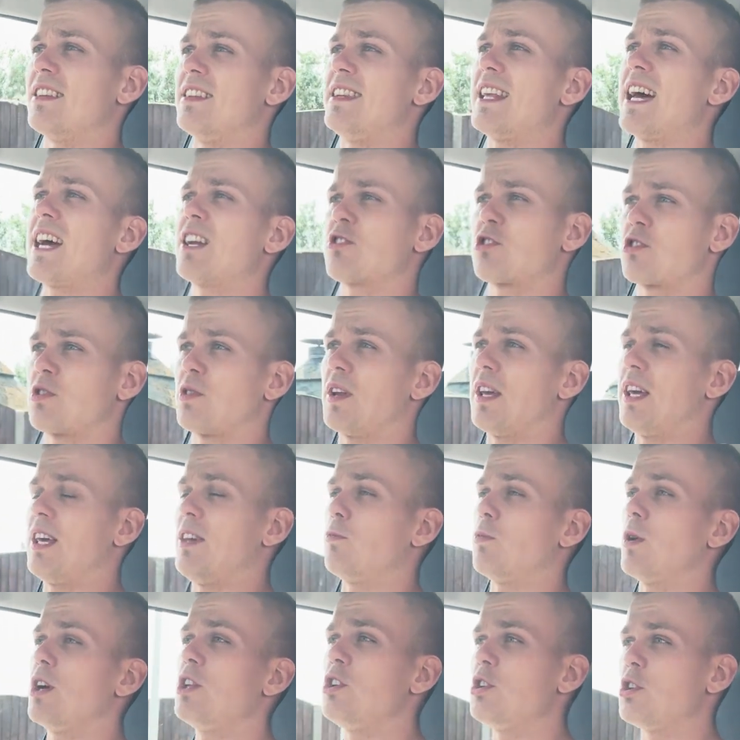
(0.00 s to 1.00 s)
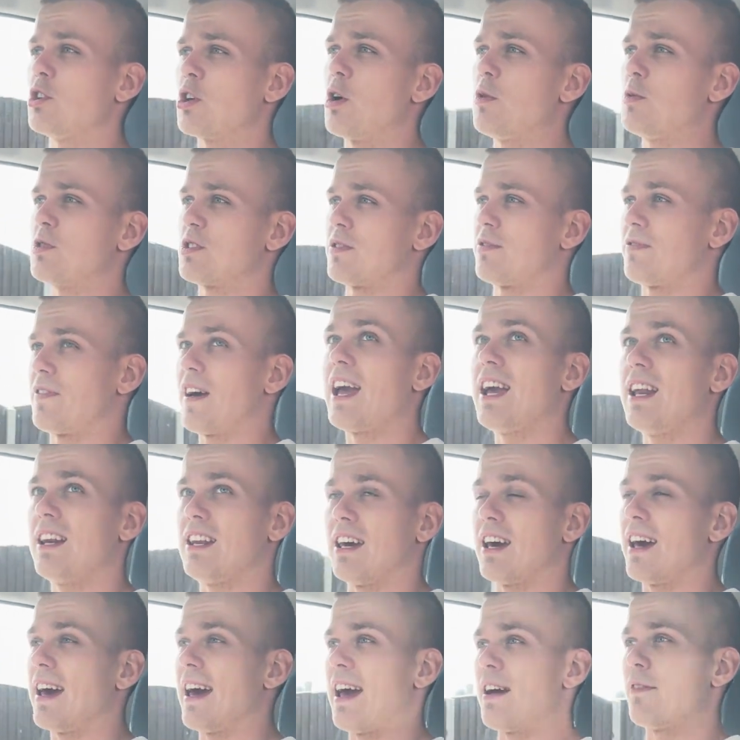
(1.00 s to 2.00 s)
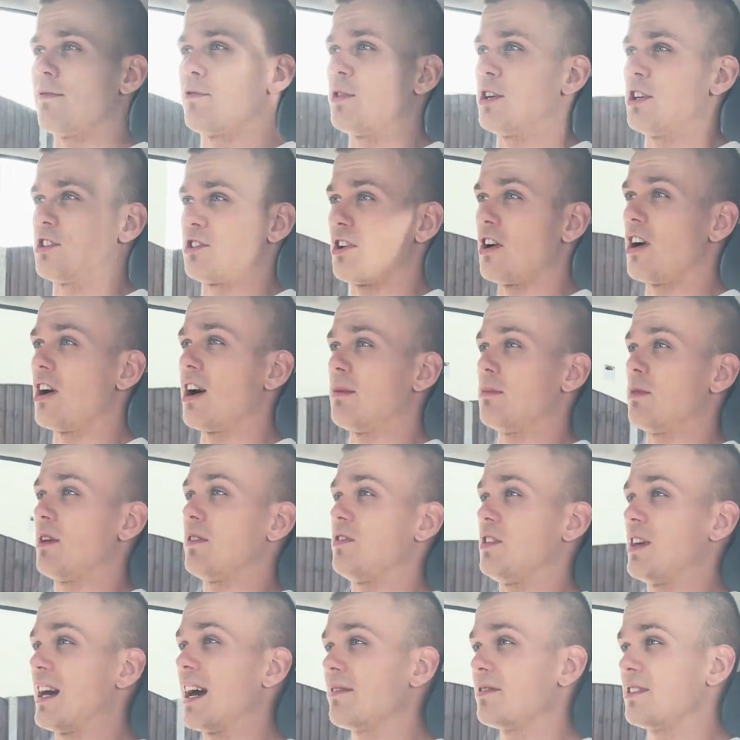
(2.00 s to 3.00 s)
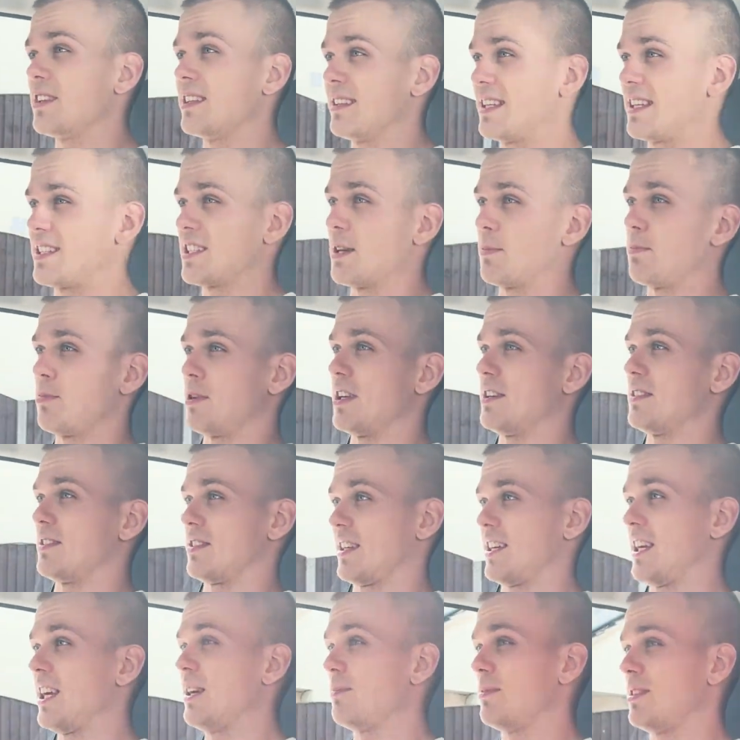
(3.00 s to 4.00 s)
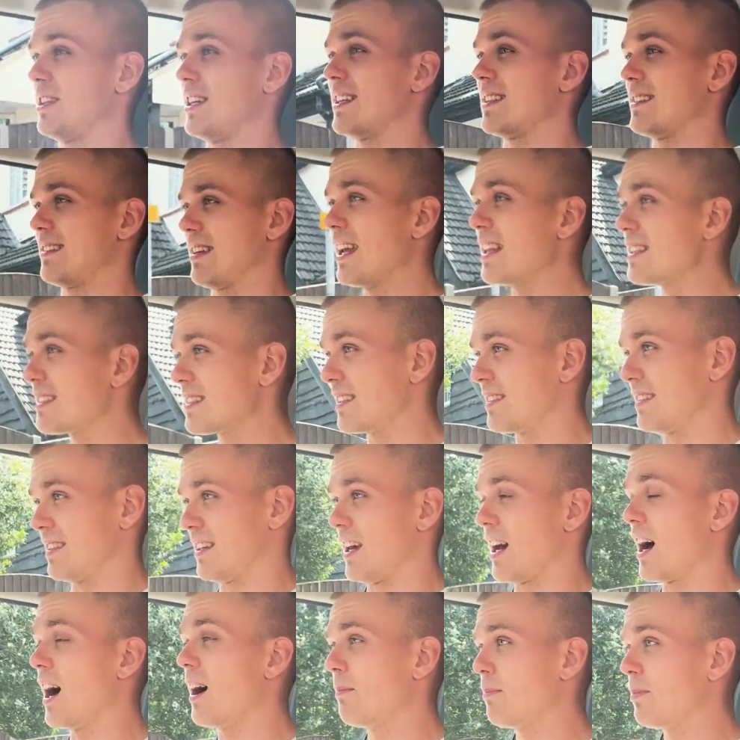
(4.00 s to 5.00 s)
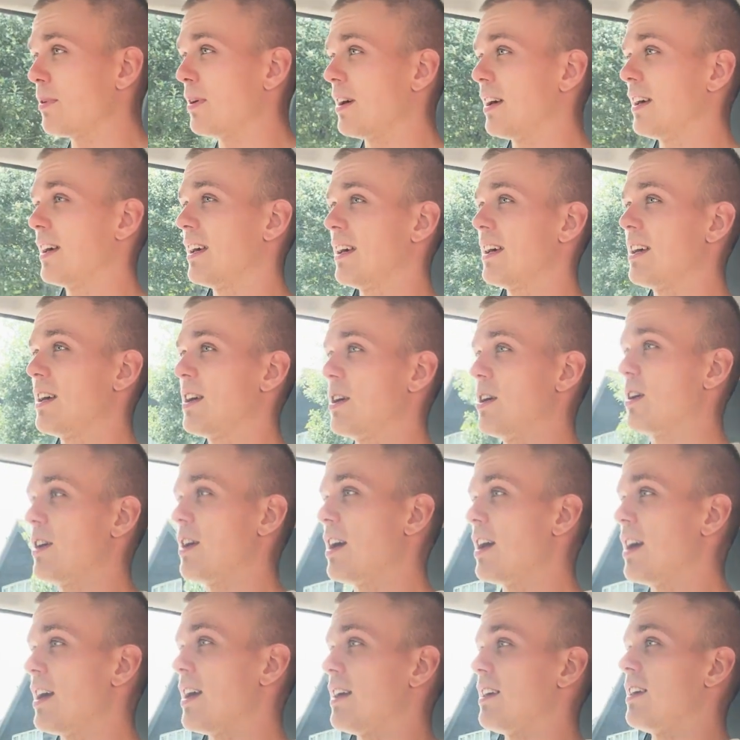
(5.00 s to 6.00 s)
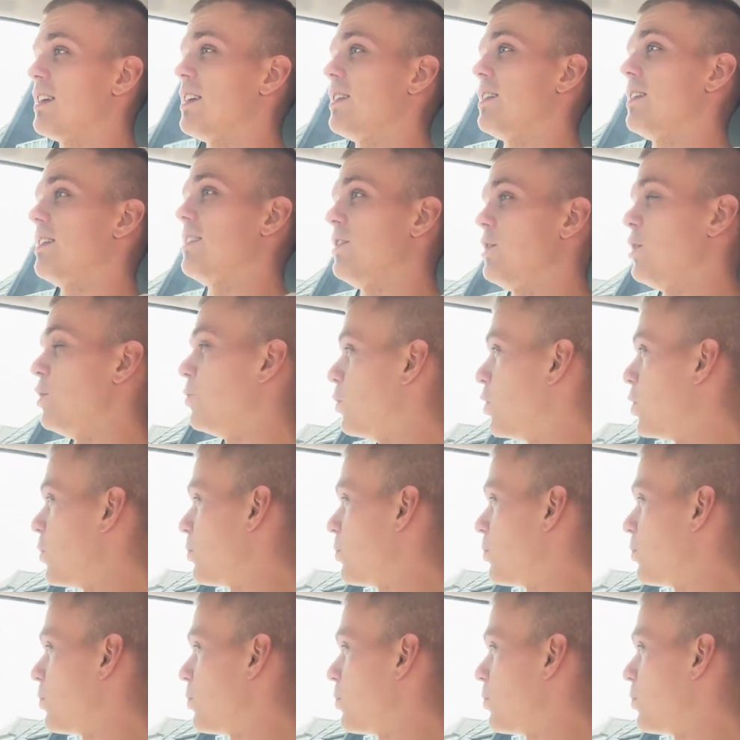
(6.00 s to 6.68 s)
naturally, when you go to failure every time, if you have the discipline to keep the intensity up, you will